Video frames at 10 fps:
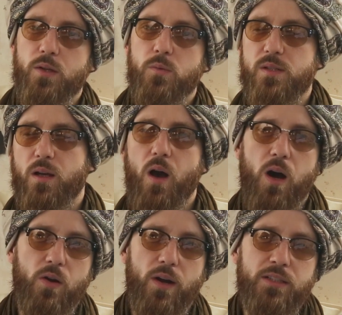road and there was
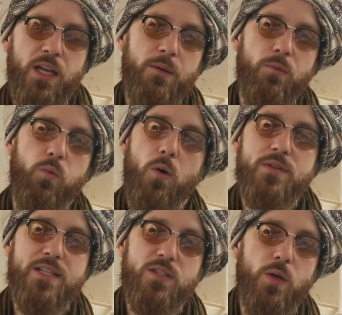a car crash. But
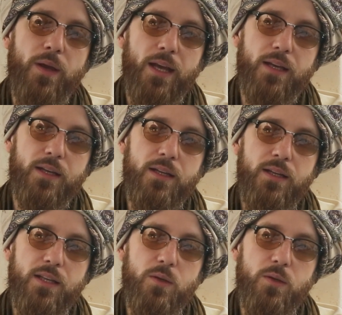what was he doing?